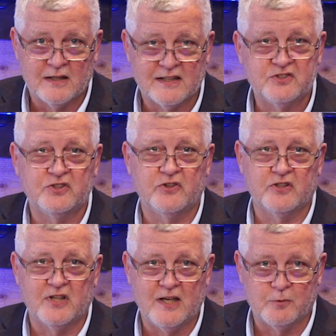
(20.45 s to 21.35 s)
Let's set the
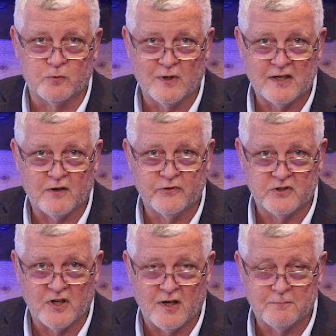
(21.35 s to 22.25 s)
table right off the
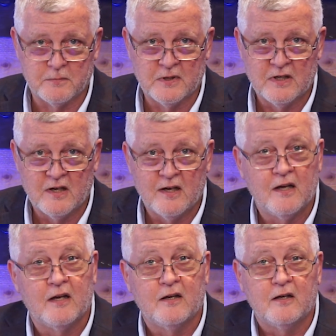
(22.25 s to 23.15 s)
top.
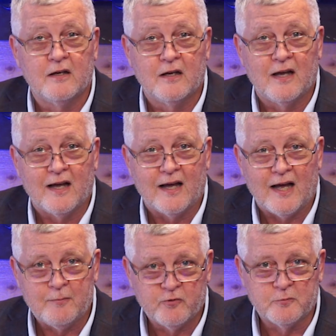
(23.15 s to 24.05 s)

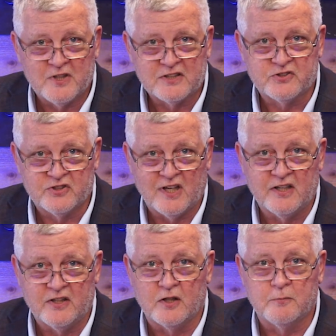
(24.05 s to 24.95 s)
I'm from Texas
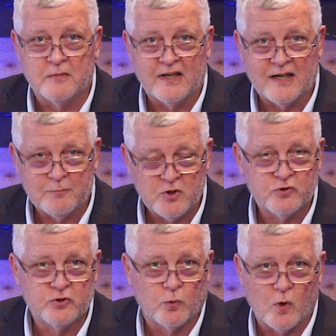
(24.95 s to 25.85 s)
A&M, and I'm
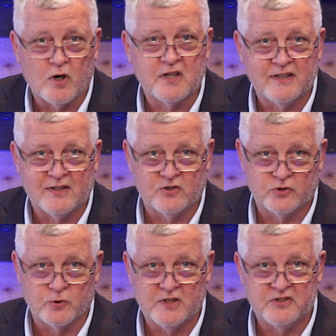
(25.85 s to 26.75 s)
used to walking down the
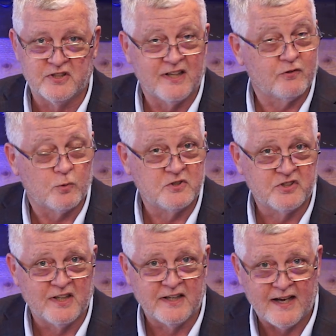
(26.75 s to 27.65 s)
streets and everyone
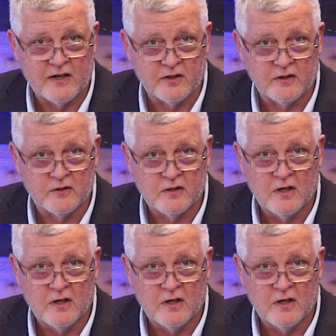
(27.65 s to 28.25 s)
saying howdy.